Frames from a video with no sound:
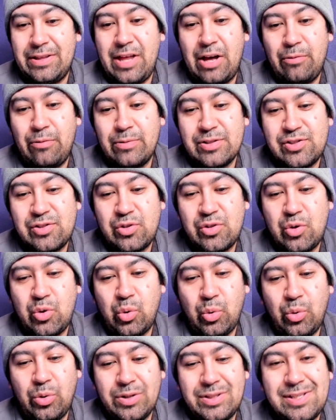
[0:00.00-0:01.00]
And that was
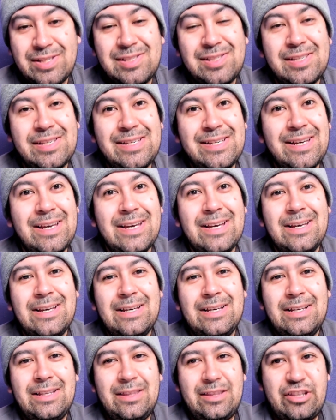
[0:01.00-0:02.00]
cool to see
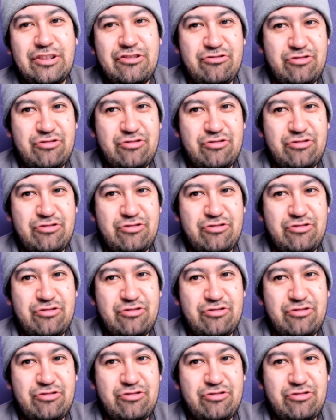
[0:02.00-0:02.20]
the